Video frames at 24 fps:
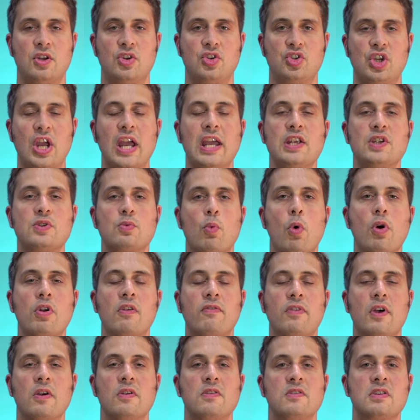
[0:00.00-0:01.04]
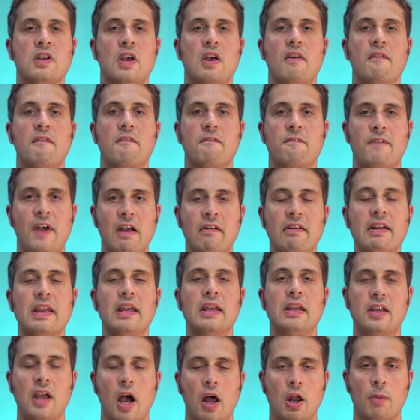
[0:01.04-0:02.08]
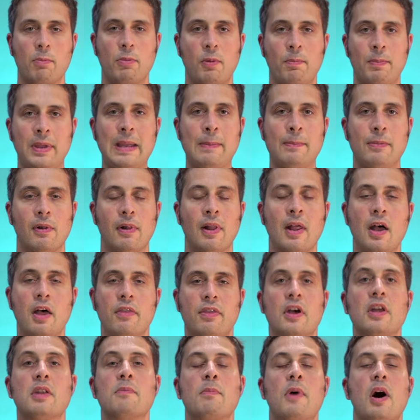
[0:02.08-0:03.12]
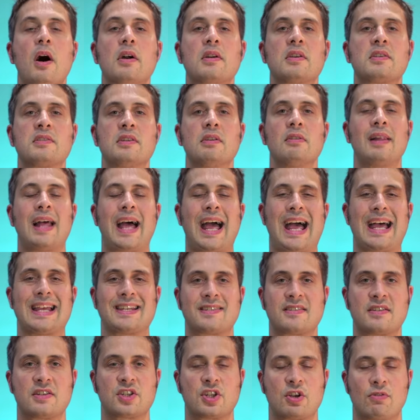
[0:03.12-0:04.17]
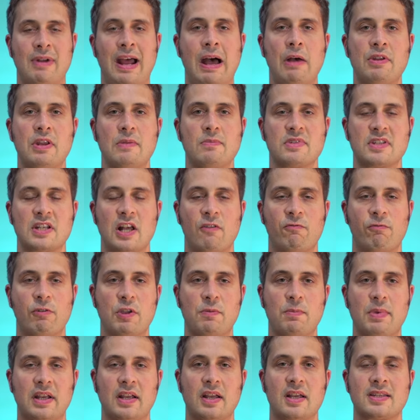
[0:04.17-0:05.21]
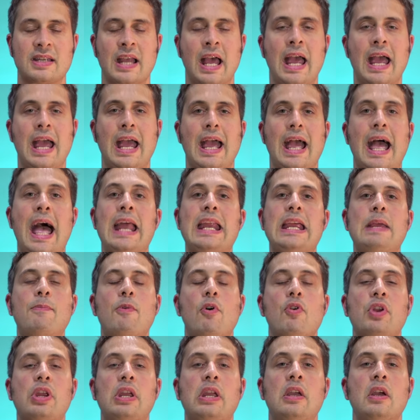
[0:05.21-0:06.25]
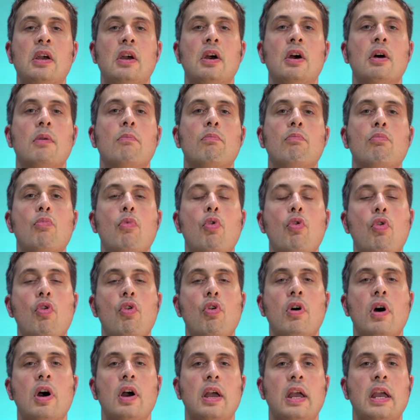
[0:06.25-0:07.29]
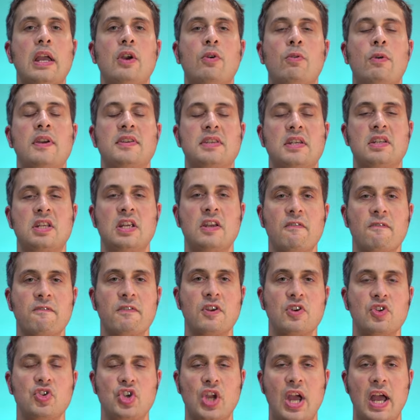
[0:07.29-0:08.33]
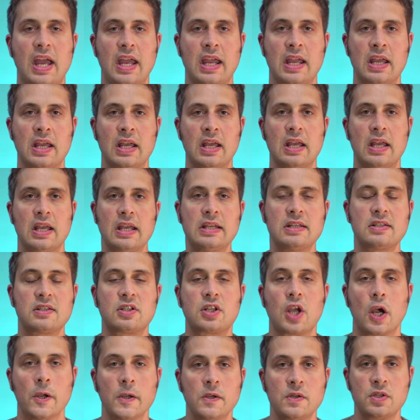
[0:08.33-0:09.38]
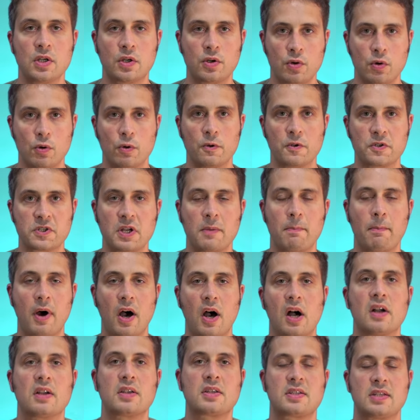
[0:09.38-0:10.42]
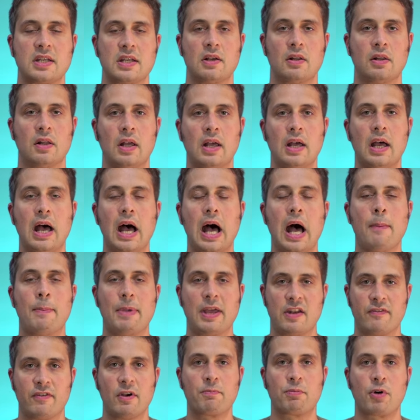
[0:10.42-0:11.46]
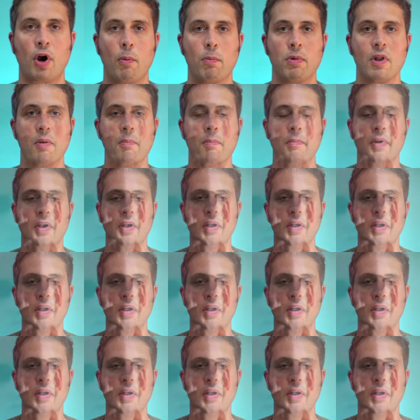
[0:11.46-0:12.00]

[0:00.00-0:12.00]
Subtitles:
Jay's one of those very gullible people that Mark Steele has to surround himself with, because anybody more inquisitive than Jay is going to cause Mark Steele a bit of a problem.